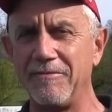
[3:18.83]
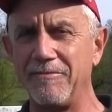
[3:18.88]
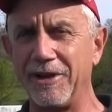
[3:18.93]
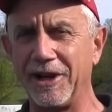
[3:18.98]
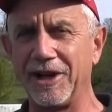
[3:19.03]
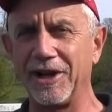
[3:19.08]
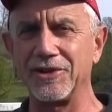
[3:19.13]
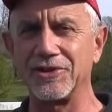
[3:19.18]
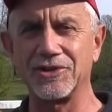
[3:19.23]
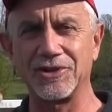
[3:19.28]

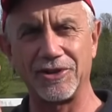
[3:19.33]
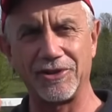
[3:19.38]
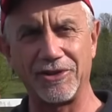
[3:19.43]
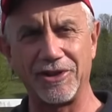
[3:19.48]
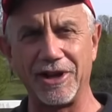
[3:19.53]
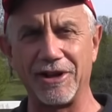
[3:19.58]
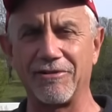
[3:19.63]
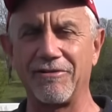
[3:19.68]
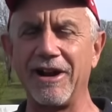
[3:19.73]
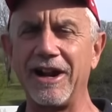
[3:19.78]
Because
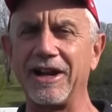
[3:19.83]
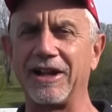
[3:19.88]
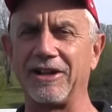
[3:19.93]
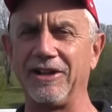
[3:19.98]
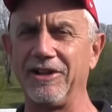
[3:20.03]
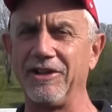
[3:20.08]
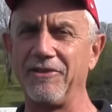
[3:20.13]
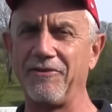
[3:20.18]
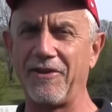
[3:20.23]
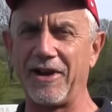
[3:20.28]

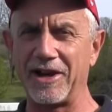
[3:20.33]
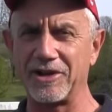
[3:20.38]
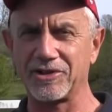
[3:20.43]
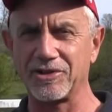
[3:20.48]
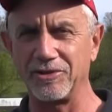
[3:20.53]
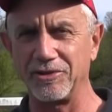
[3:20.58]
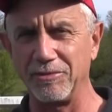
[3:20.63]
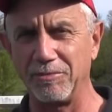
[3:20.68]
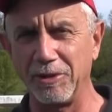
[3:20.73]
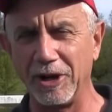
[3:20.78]
theoretically, the
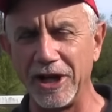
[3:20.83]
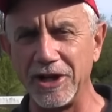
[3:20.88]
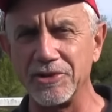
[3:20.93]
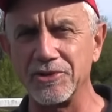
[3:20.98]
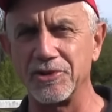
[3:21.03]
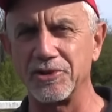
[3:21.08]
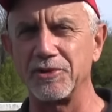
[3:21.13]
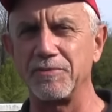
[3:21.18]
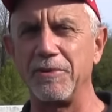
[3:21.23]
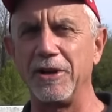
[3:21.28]
faster the
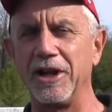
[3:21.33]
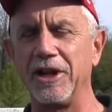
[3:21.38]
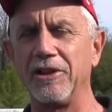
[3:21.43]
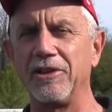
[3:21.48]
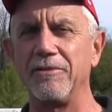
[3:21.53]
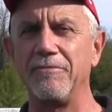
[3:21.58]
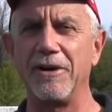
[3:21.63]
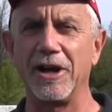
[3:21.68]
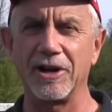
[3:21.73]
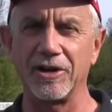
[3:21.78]
blades are
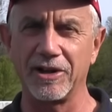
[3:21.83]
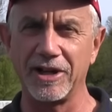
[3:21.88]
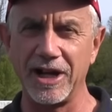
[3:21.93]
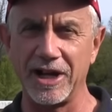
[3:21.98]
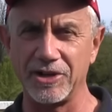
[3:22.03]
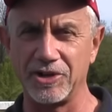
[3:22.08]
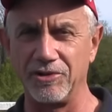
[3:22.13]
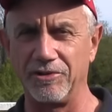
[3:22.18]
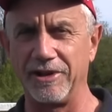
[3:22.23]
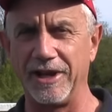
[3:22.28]
spinning, the better
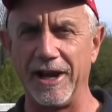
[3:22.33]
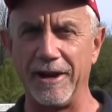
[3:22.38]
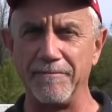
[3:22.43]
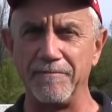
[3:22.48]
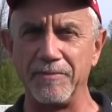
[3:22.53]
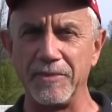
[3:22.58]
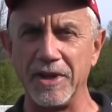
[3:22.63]
cut you'll get.